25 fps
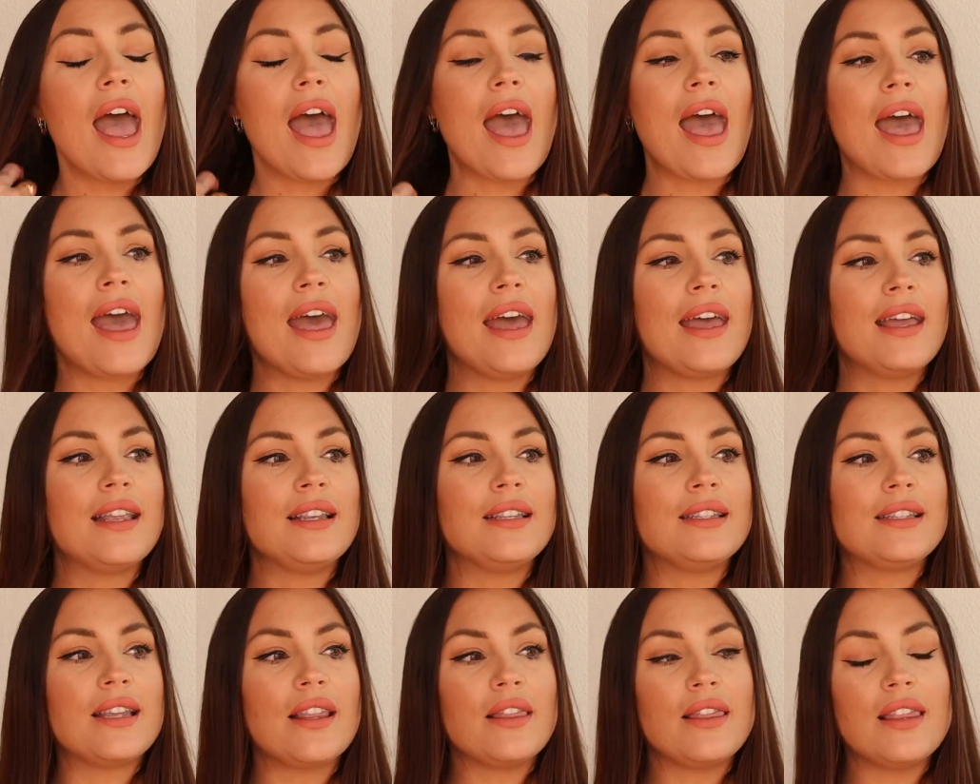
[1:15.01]

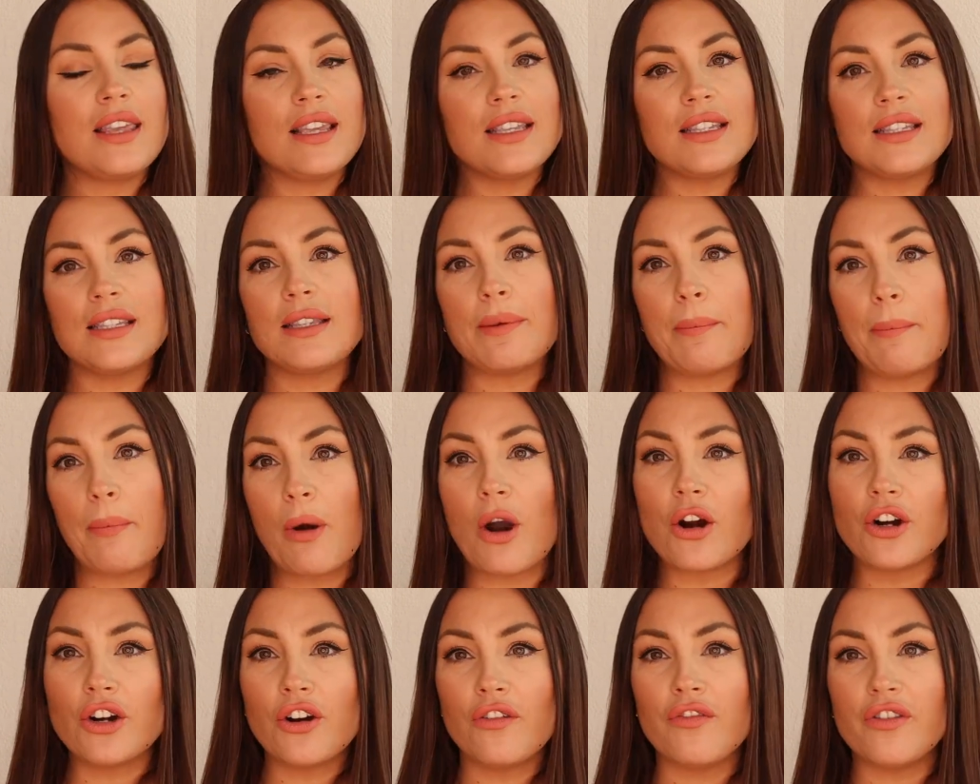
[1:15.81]
and this
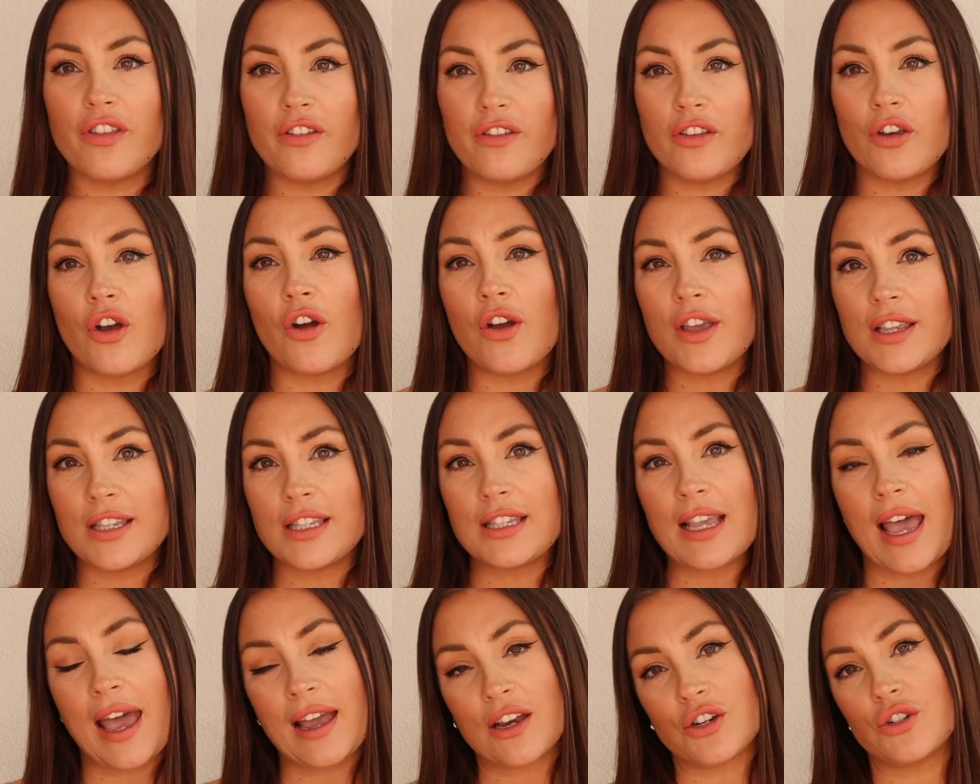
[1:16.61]
part of the video
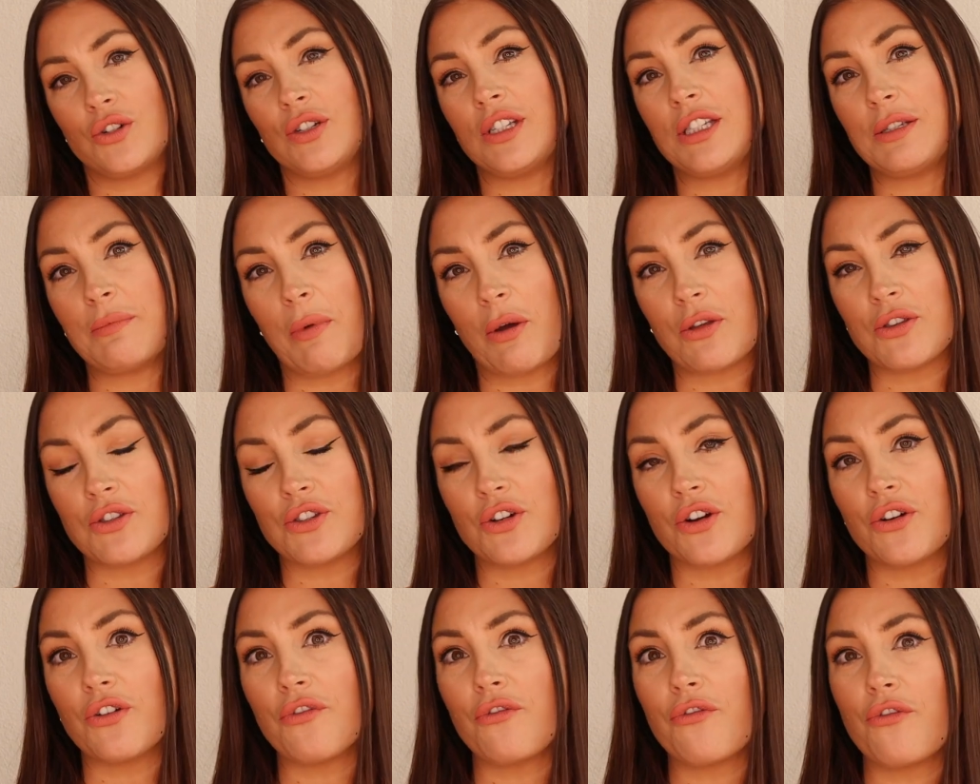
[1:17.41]
is actually
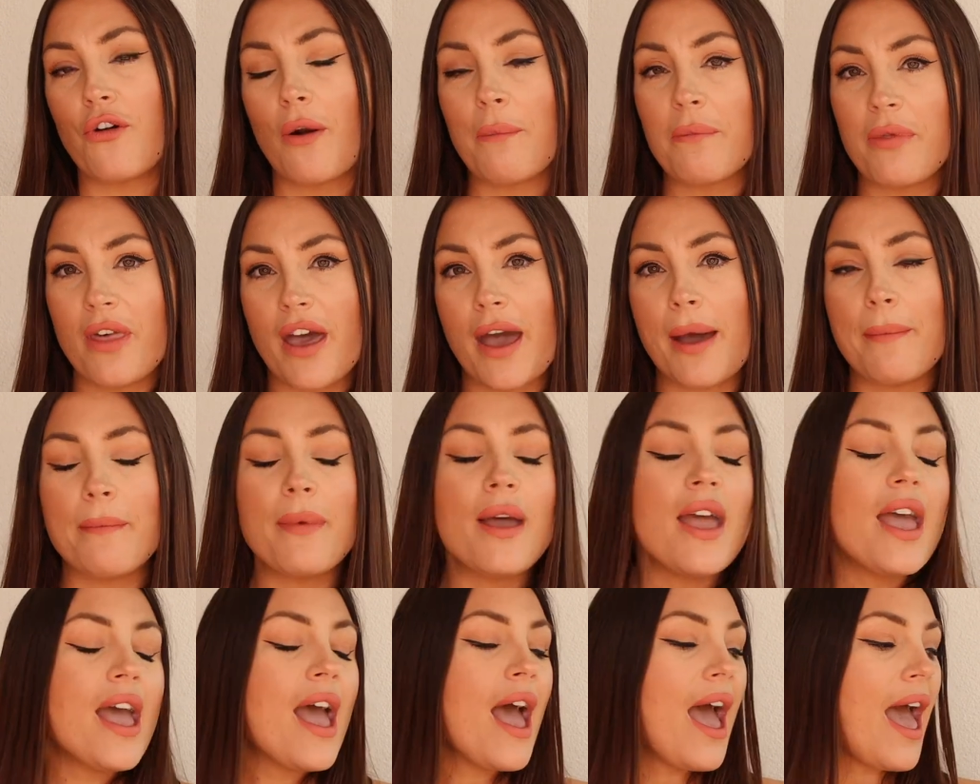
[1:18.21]
sponsored from them,